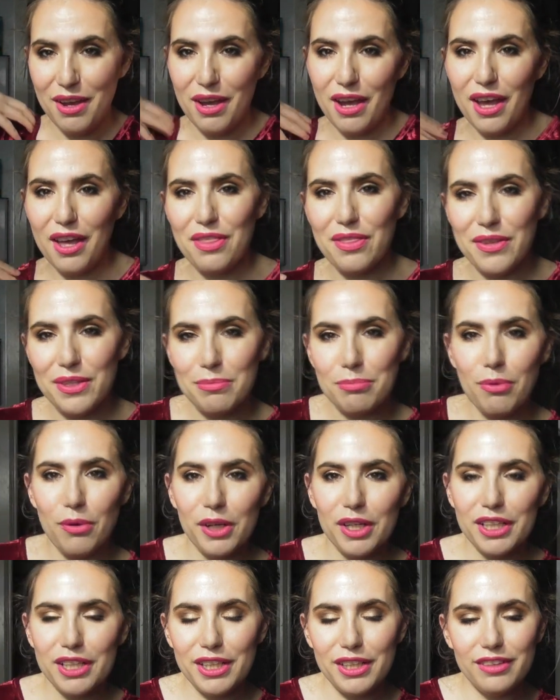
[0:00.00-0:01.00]
At this
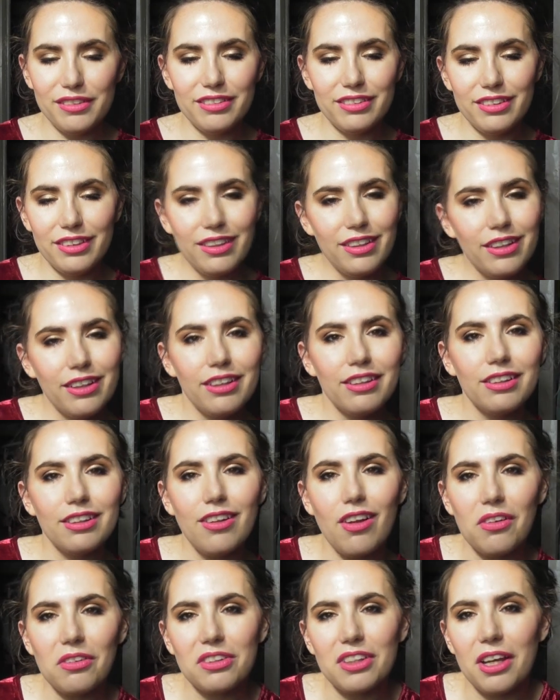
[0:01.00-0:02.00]
point in
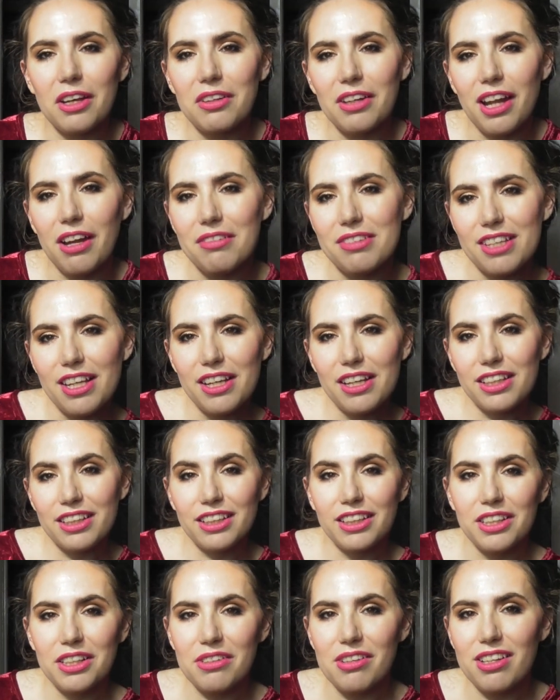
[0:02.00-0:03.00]
lockdown I was
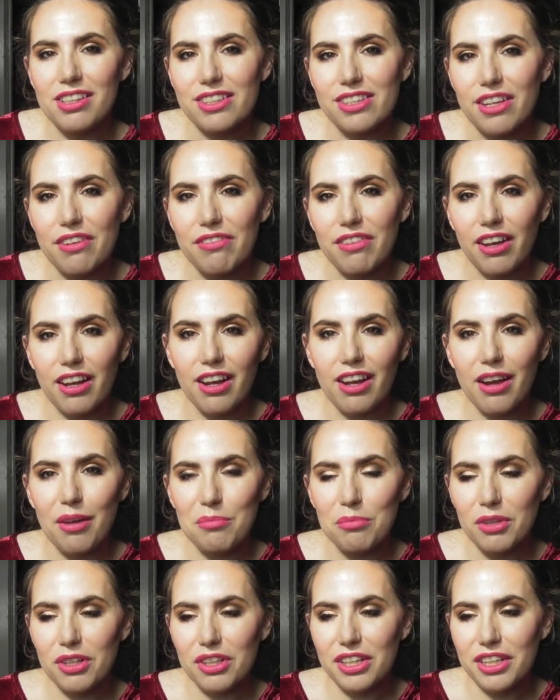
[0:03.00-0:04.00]
like, you know what, stuff it,
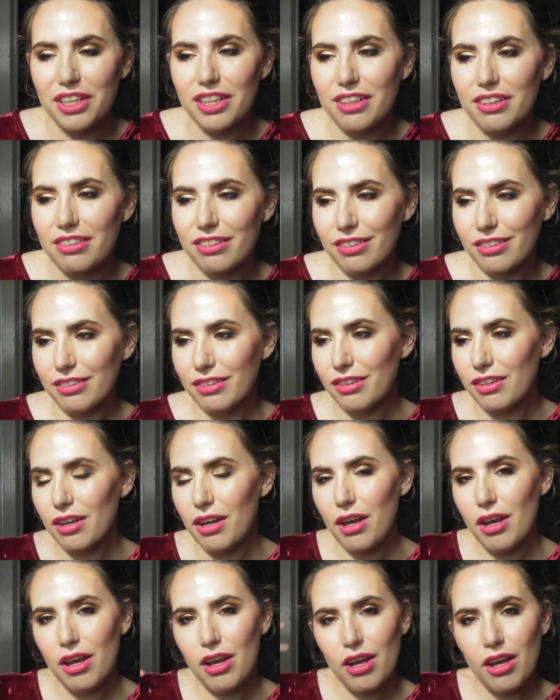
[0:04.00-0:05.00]
I'm gonna
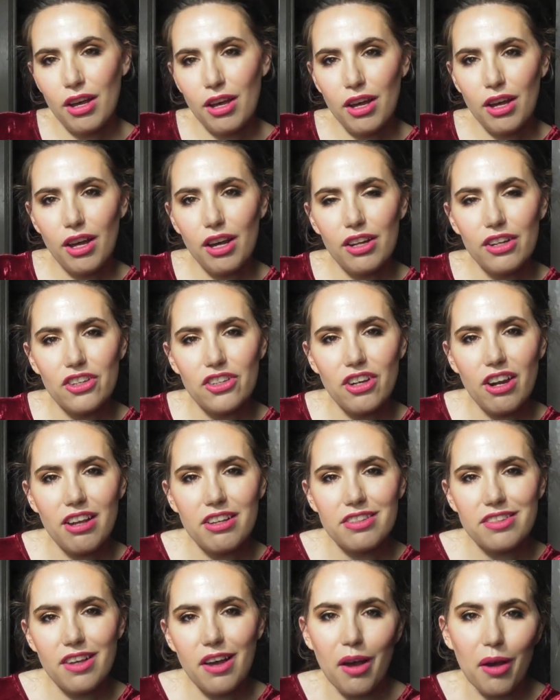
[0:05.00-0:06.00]

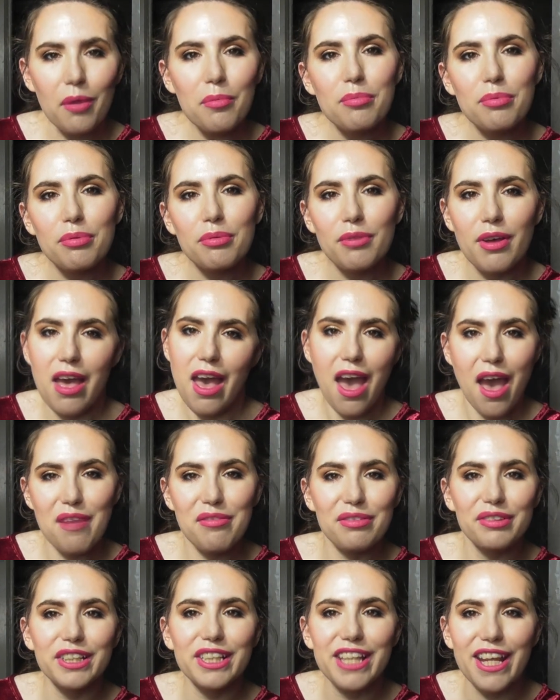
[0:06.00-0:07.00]
dress up
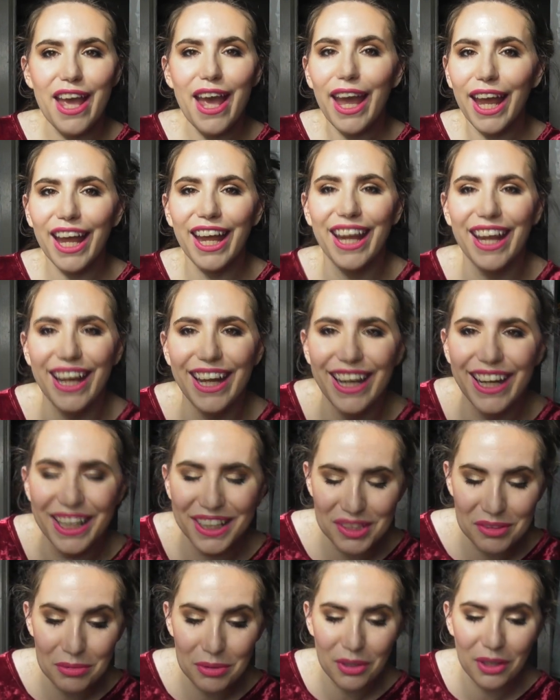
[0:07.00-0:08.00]
every day
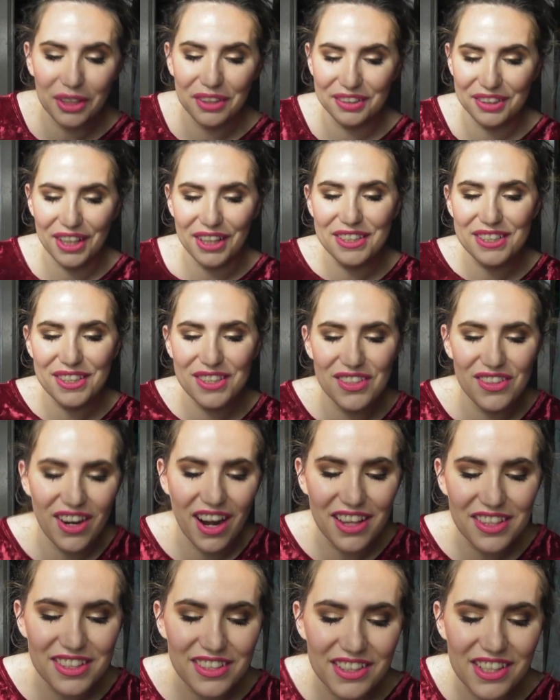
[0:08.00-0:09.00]
and put on a nice
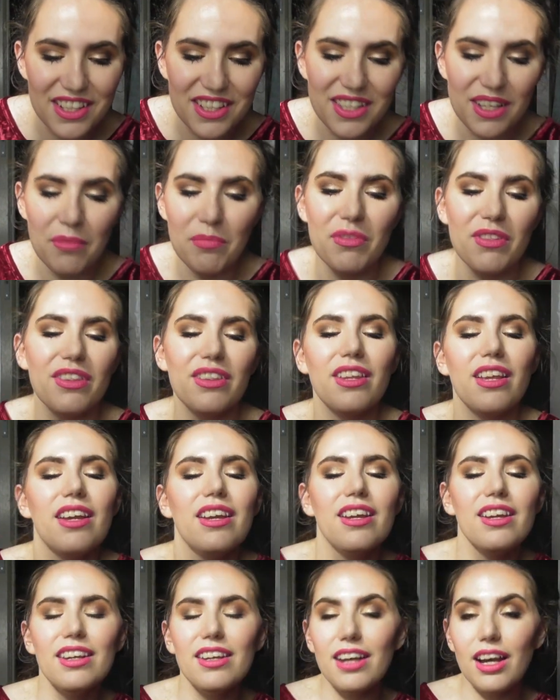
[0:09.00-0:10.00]
dress or something.
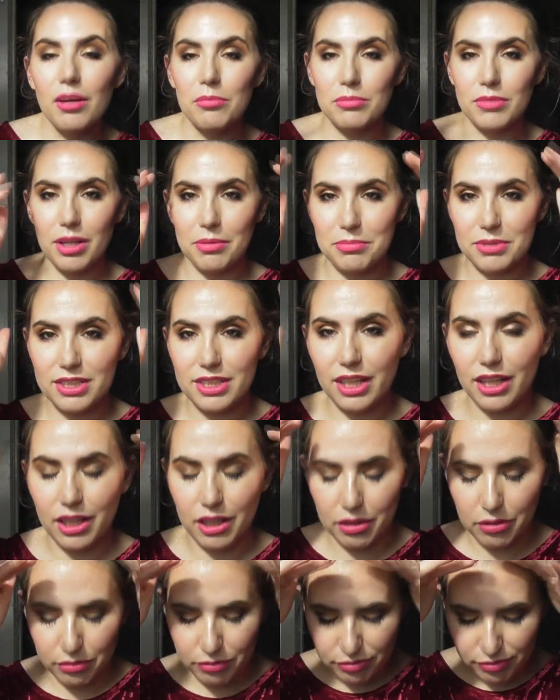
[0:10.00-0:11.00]
I'm sick
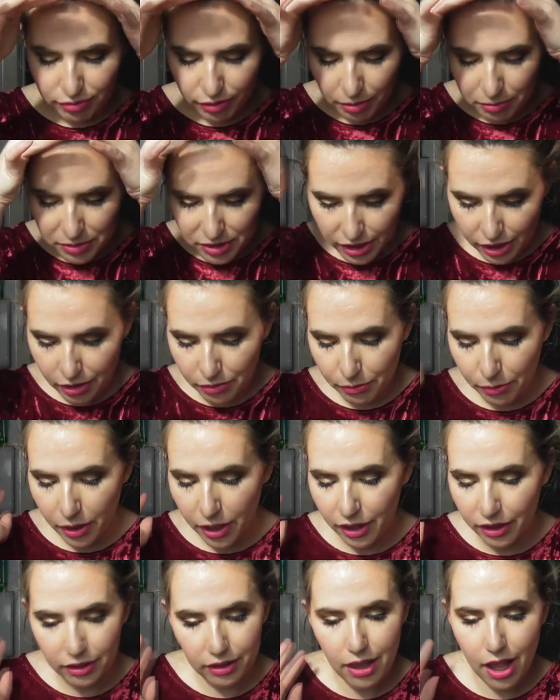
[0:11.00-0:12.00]
of
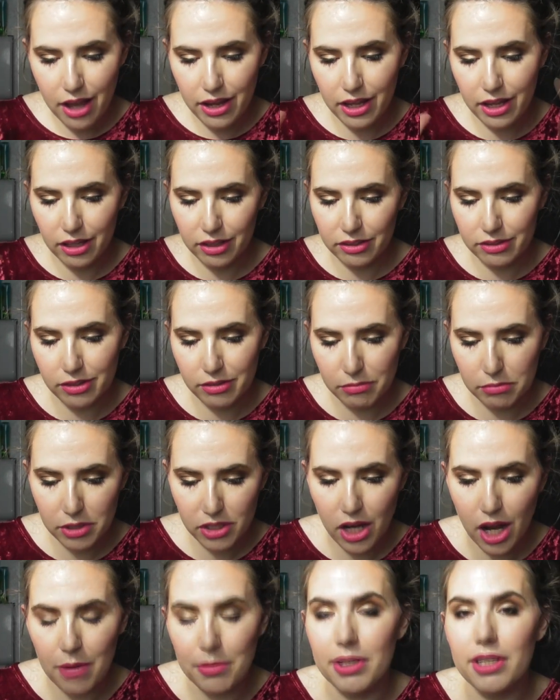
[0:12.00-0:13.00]
wearing leggings and
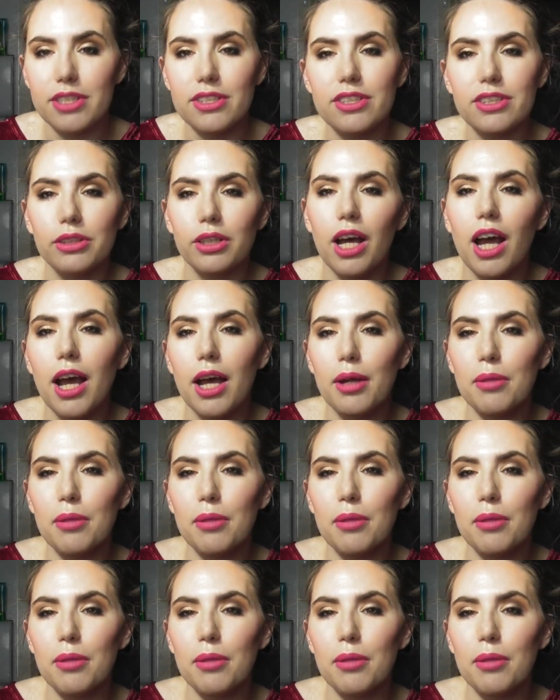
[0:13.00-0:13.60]
pajamas, so